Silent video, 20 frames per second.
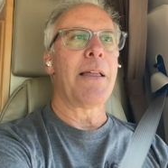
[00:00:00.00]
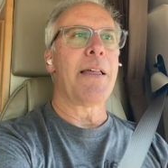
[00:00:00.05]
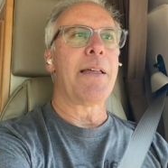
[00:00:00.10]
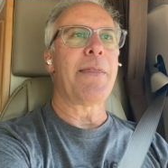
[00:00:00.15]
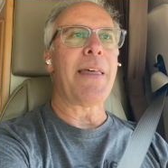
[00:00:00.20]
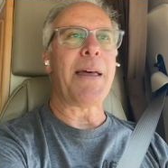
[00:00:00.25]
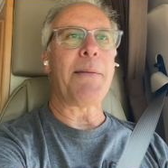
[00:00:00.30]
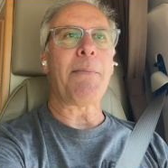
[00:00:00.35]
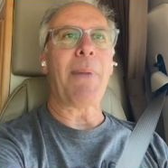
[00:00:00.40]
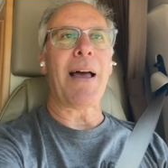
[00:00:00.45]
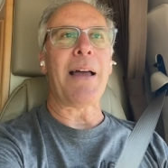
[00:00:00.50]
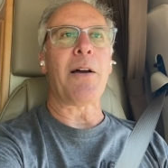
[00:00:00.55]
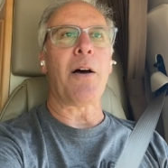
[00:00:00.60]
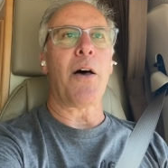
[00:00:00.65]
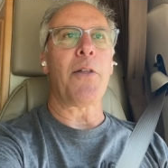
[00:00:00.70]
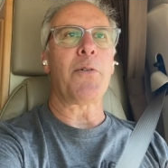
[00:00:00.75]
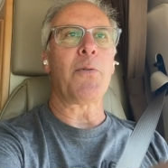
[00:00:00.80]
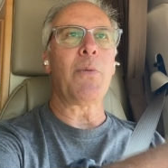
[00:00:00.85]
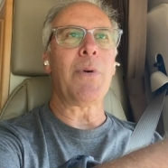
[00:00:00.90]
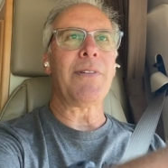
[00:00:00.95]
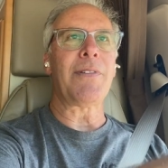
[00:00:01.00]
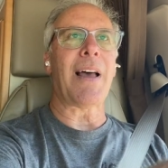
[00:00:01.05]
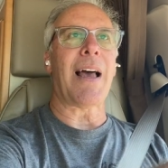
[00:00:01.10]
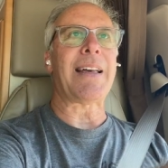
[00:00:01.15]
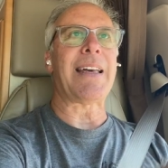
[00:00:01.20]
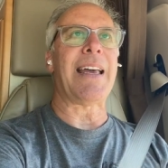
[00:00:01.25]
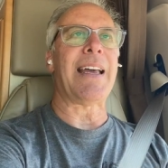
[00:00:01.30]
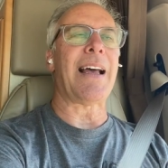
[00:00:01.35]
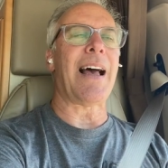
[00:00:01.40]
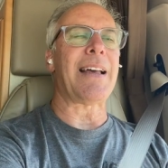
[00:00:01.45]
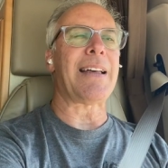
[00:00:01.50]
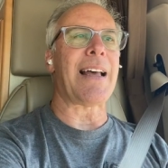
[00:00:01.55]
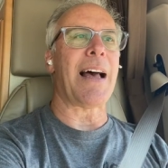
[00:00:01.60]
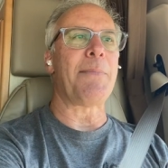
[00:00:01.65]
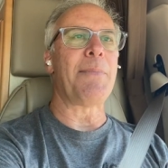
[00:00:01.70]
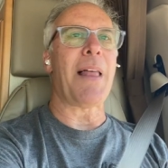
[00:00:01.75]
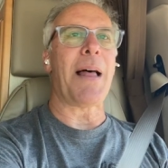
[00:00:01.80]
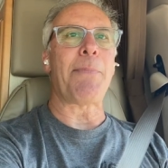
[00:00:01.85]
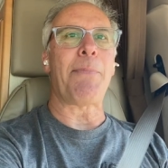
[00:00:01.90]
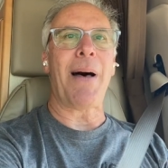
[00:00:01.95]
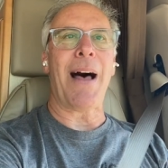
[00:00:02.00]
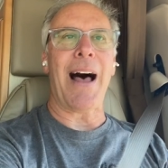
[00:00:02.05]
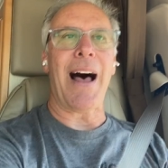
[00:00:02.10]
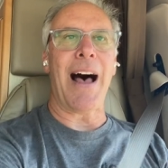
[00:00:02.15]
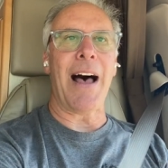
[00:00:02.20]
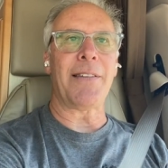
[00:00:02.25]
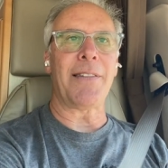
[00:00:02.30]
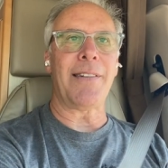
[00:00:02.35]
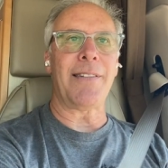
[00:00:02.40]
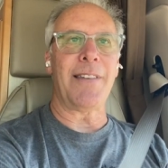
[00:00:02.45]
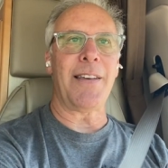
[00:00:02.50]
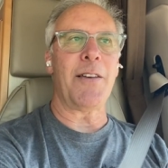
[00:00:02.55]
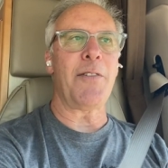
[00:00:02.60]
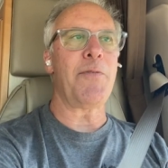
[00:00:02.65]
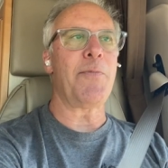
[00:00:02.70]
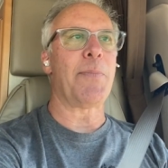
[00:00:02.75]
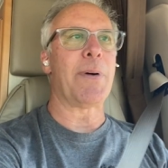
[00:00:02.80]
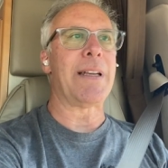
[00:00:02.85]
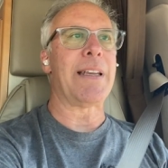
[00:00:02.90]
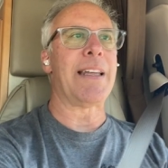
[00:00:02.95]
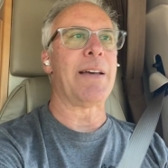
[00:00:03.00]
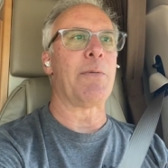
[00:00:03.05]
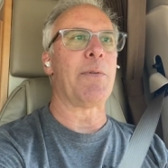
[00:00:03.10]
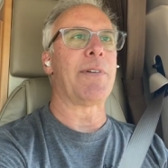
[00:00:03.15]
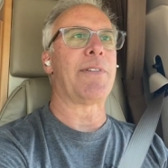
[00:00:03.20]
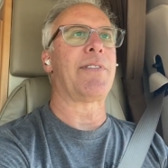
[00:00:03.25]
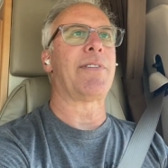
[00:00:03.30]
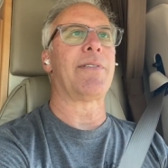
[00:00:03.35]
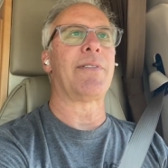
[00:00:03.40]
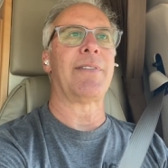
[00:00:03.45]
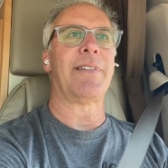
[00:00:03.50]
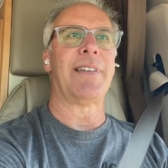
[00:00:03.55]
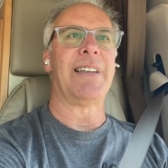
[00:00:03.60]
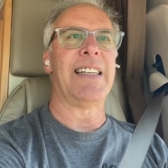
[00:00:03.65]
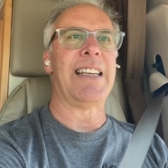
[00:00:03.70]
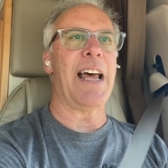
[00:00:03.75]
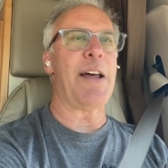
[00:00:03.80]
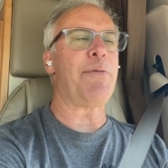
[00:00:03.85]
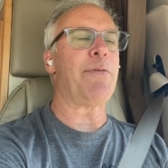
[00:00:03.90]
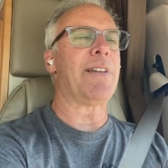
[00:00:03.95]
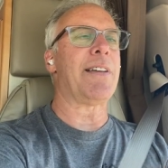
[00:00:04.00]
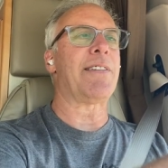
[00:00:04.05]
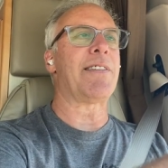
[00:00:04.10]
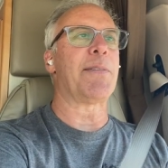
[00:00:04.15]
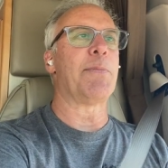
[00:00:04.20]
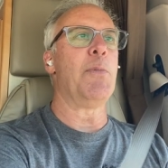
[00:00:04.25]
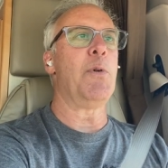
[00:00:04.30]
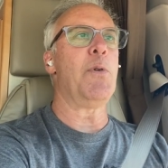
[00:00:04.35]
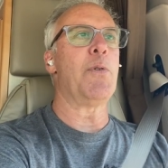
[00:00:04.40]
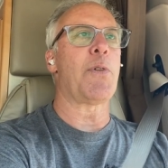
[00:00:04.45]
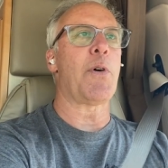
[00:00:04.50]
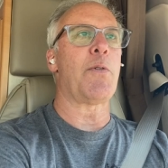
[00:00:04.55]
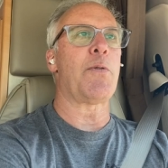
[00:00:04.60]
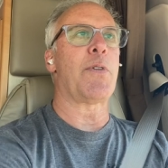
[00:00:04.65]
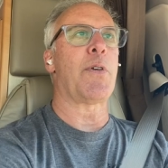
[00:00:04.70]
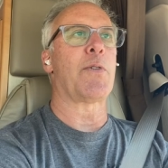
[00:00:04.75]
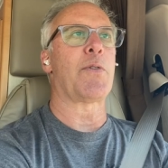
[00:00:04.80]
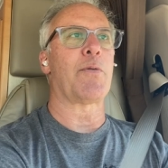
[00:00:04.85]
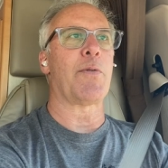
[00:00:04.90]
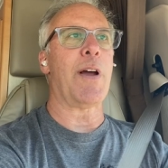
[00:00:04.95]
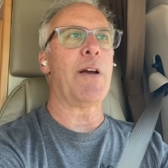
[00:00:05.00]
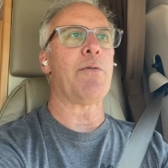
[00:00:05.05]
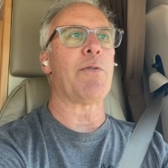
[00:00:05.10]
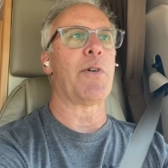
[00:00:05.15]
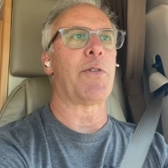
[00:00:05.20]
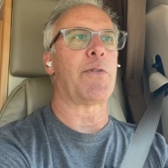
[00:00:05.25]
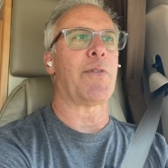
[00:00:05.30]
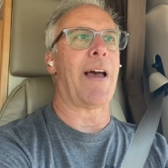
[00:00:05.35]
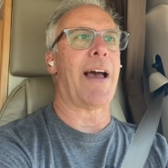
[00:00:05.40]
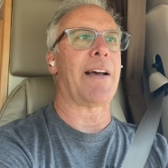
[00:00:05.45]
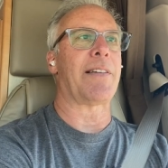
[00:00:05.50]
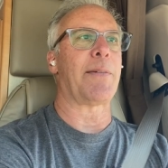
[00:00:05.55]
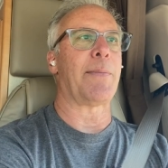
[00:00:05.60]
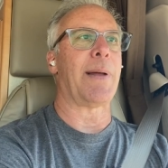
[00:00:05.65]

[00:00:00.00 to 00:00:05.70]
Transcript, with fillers: than my other ones. I can't. I, I'm not positive, but it was definitely smooth over those railroad tracks.